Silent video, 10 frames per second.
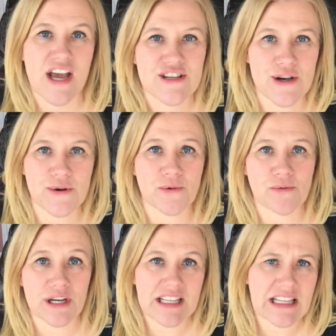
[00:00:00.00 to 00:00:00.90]
So
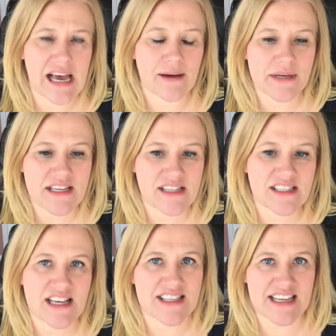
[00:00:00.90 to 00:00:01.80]
while I was
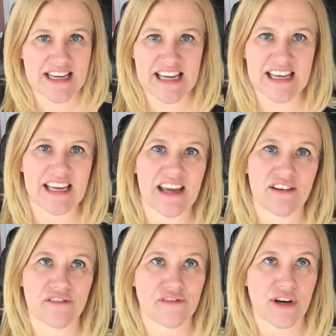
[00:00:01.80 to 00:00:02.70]
sitting
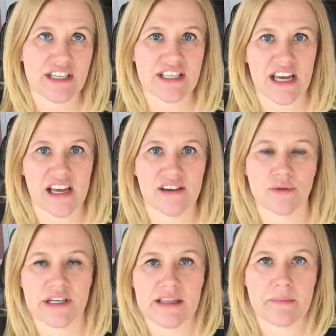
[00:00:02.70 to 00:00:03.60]
in front of
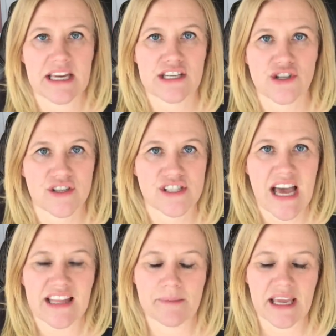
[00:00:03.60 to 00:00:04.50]
one of the managers
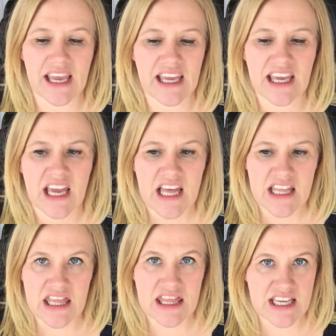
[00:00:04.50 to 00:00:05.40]
at the bank,
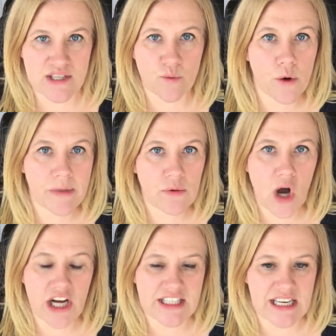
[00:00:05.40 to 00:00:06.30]
this woman
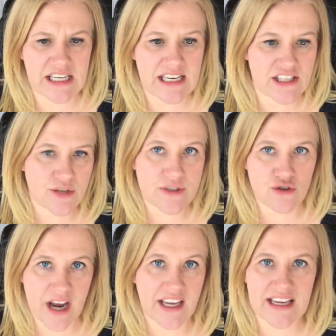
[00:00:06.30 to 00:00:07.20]
walked in and she was
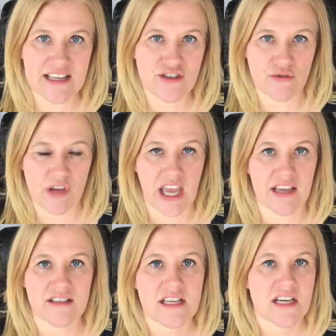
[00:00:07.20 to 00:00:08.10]
dragging a
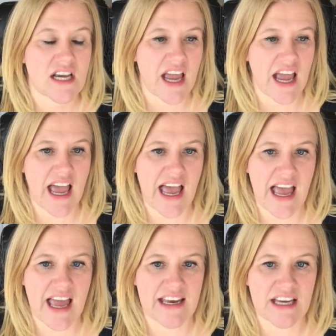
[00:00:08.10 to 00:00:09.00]
suitcase
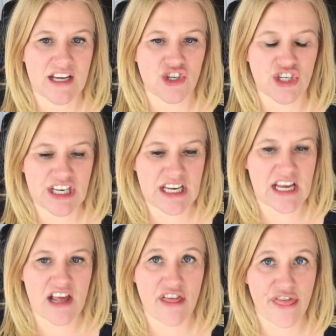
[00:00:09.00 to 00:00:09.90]
and
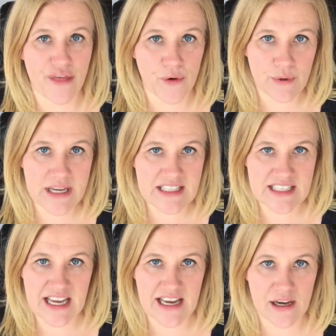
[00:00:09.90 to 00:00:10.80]
she threw it
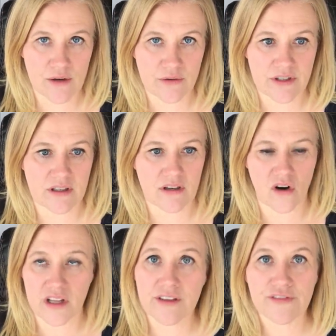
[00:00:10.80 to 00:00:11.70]
down
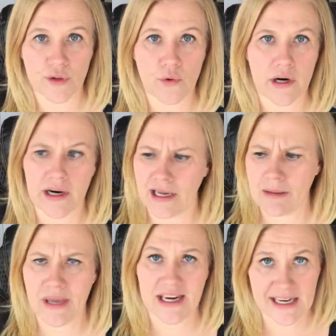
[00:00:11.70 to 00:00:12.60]
on the floor.
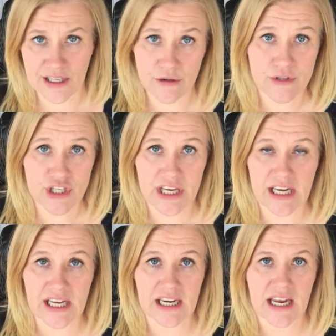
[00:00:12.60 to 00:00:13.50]
It made a huge
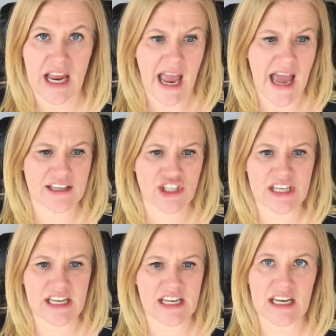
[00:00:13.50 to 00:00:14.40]
thud and
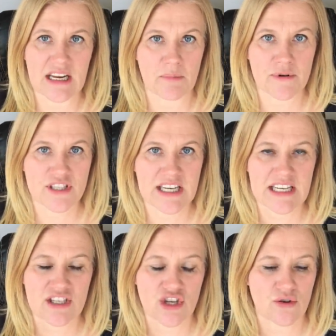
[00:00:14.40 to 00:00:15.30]
she
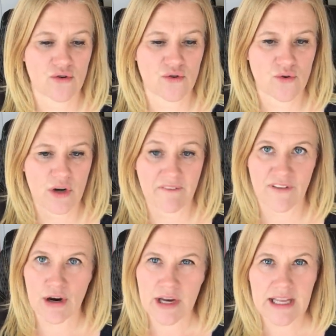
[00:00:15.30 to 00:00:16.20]
proceeded to
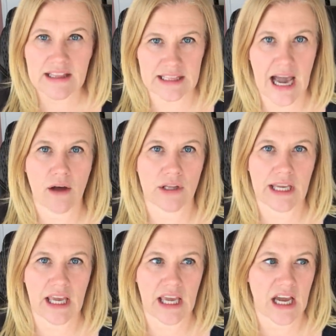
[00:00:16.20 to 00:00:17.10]
very
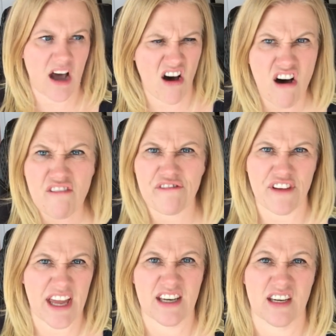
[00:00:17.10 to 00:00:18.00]
loudly humph
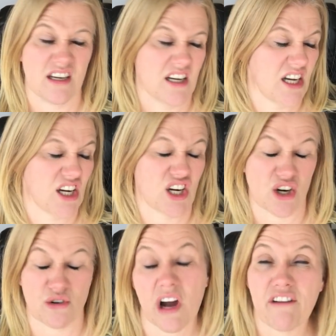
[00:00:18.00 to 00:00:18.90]
and
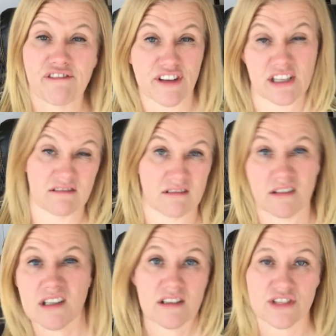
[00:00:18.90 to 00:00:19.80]
gruff and
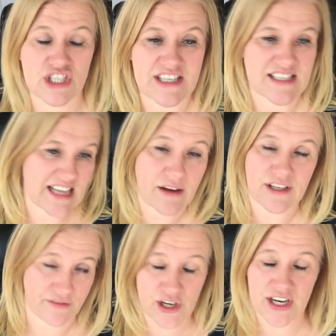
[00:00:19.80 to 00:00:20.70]
ugh, she
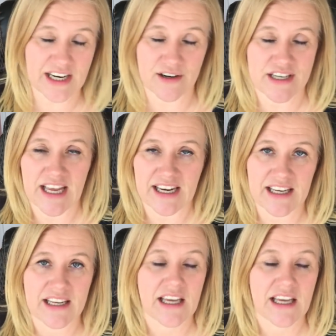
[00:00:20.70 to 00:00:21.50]
sounded very irritated.